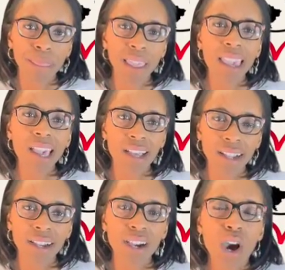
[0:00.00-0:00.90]
Yeah.
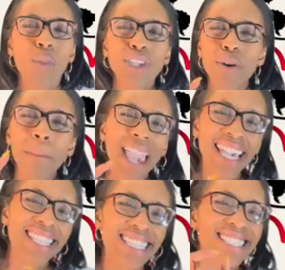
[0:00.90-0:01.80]
Will you
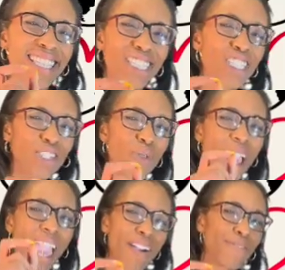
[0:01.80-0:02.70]
make an
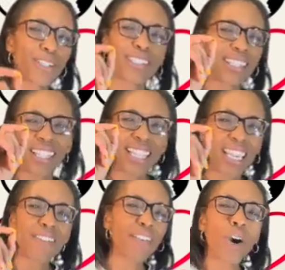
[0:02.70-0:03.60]
intentional effort to
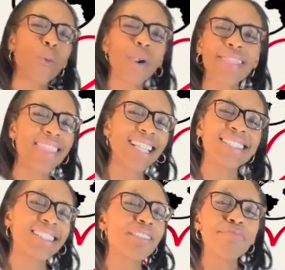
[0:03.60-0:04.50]
live a when they
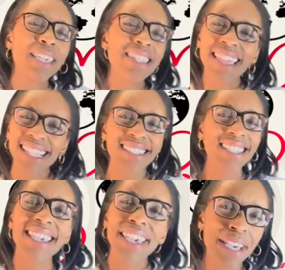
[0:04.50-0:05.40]
see me, they
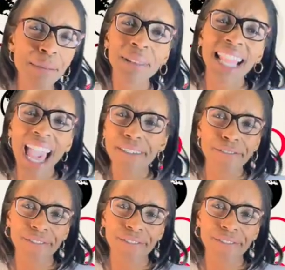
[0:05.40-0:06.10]
see him life?